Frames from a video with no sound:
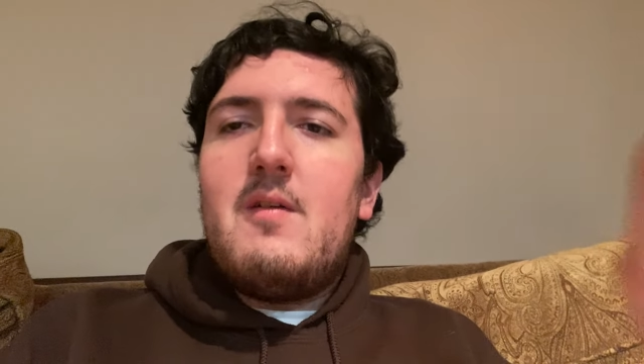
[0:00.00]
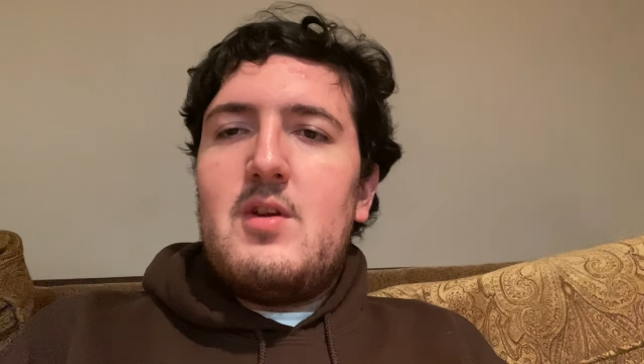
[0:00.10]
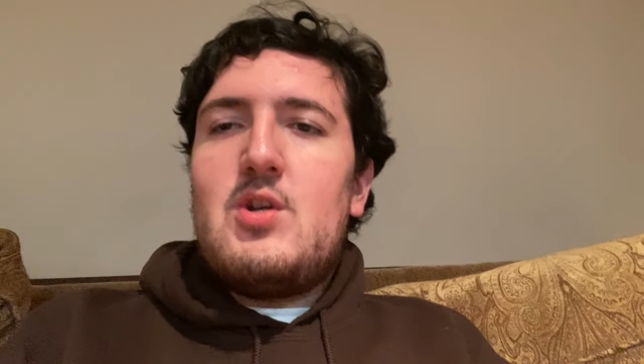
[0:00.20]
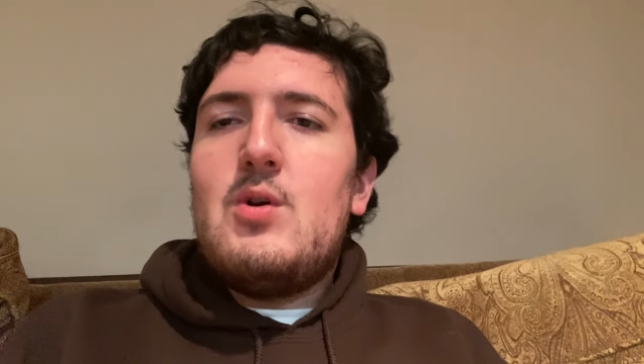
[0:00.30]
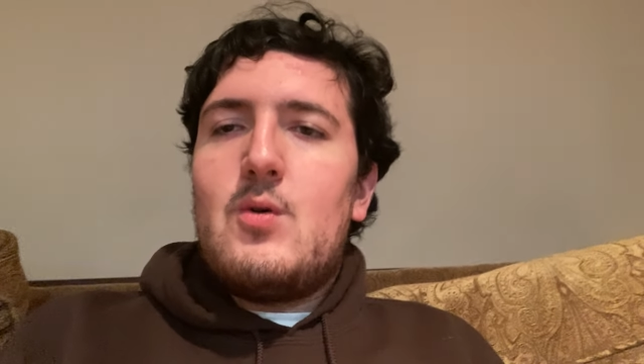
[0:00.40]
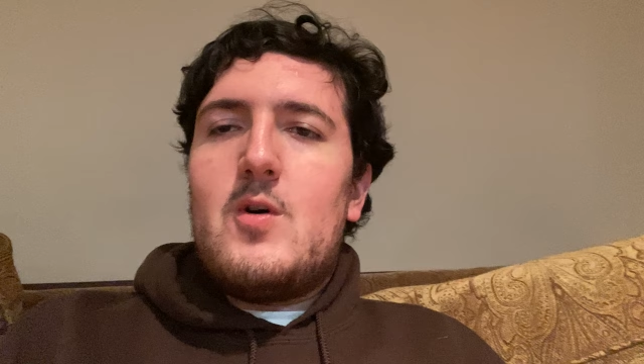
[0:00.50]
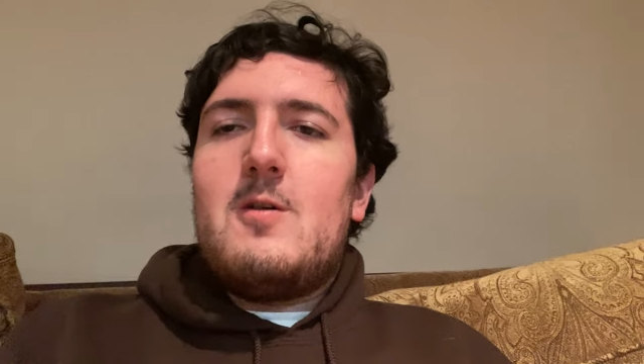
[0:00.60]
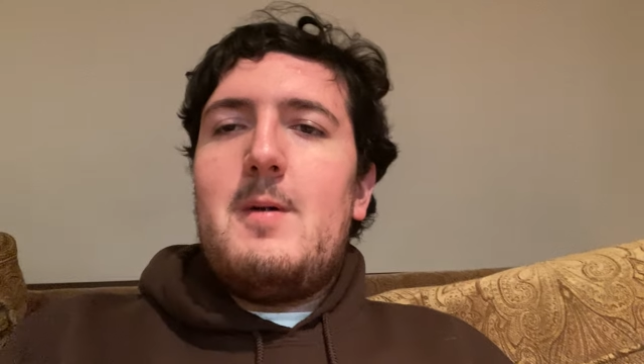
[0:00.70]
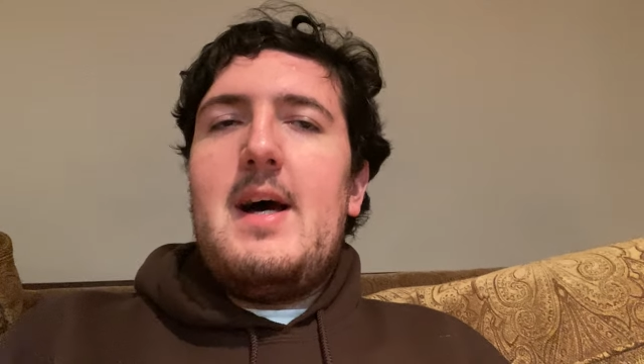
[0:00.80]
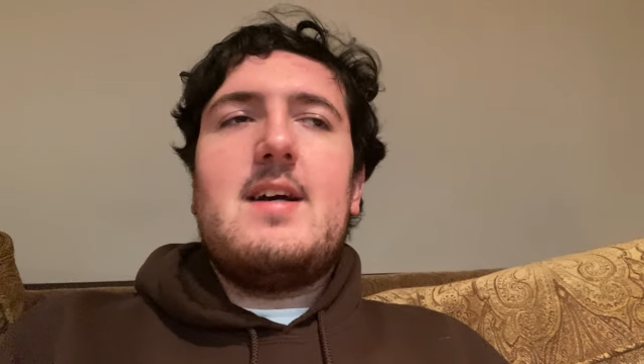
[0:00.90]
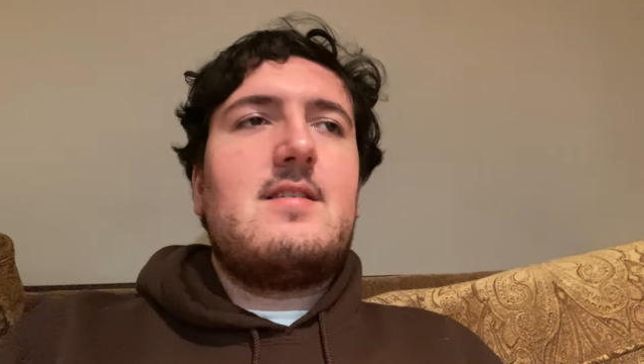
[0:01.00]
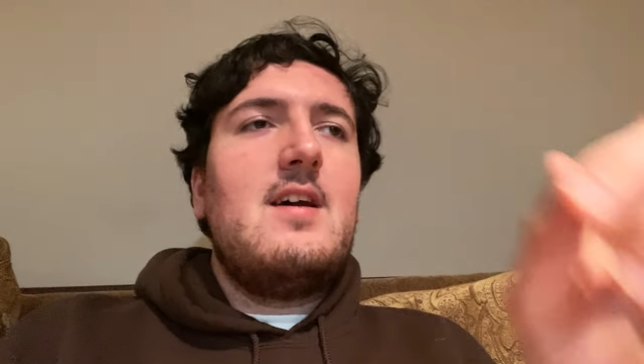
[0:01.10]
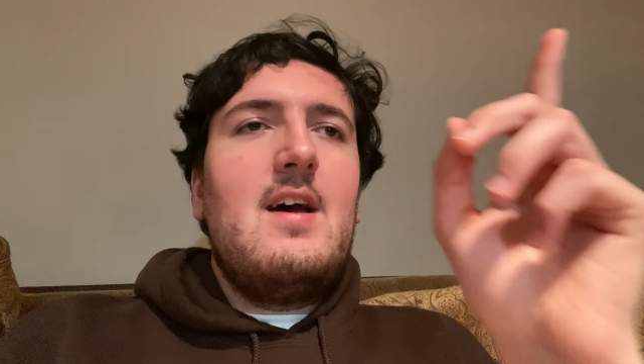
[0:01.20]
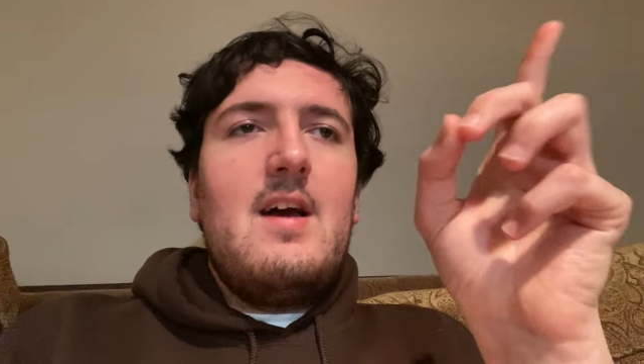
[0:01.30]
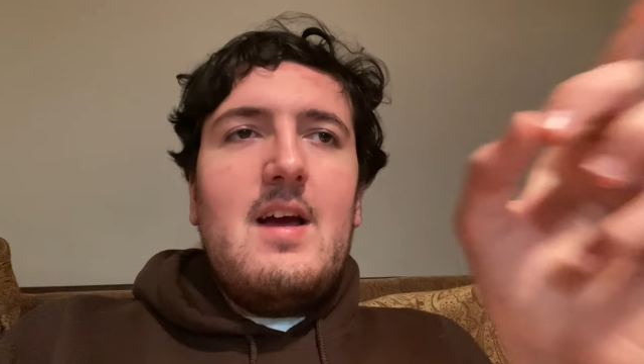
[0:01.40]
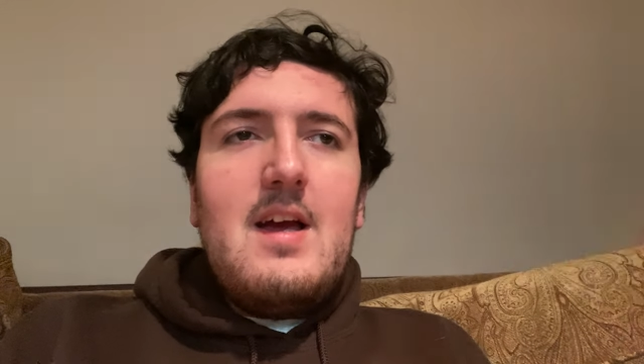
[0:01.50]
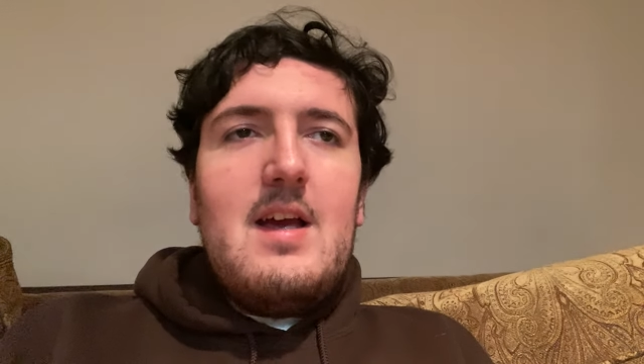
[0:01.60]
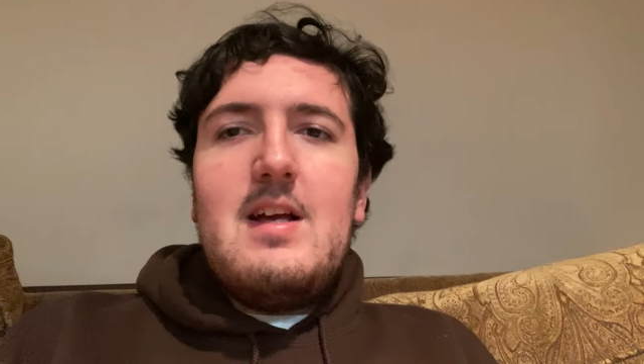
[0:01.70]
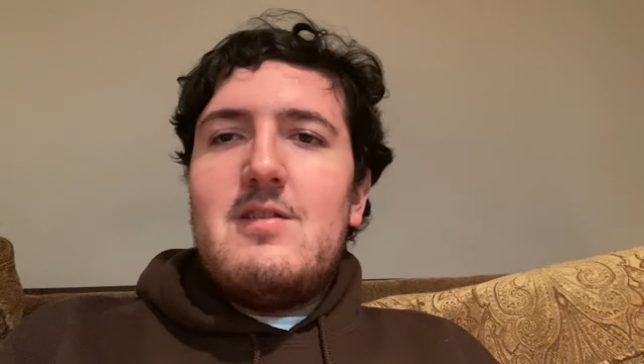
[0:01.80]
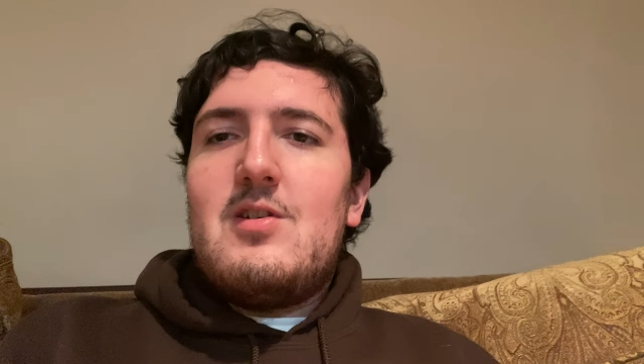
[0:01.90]
of the two quarterbacks
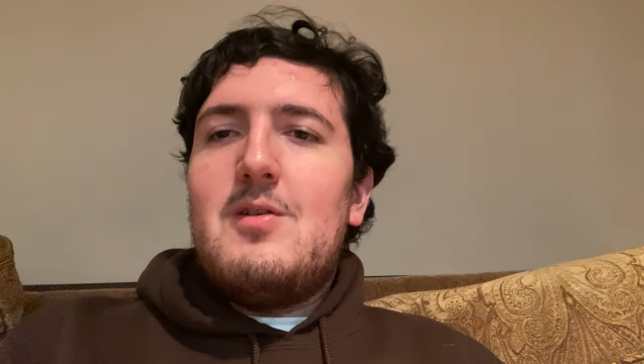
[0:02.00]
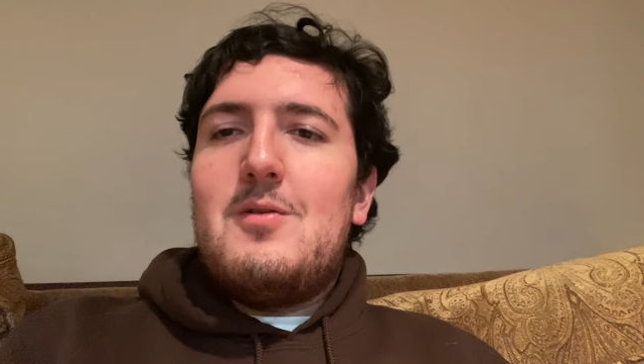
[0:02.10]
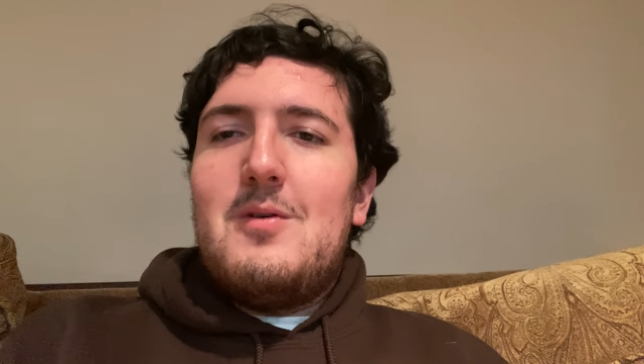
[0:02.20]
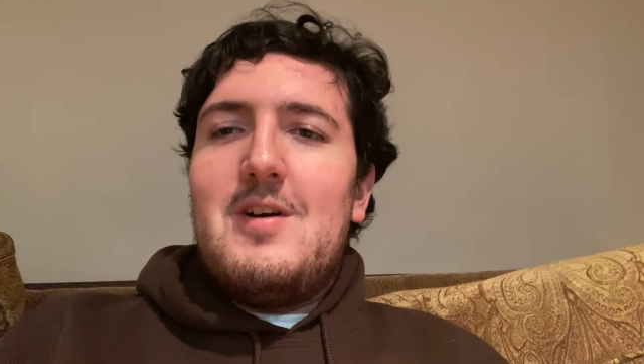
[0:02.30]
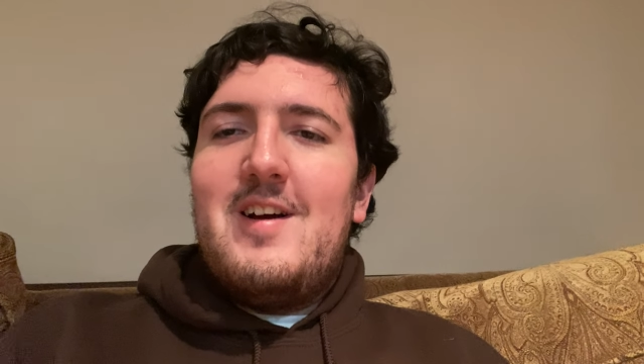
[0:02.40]
into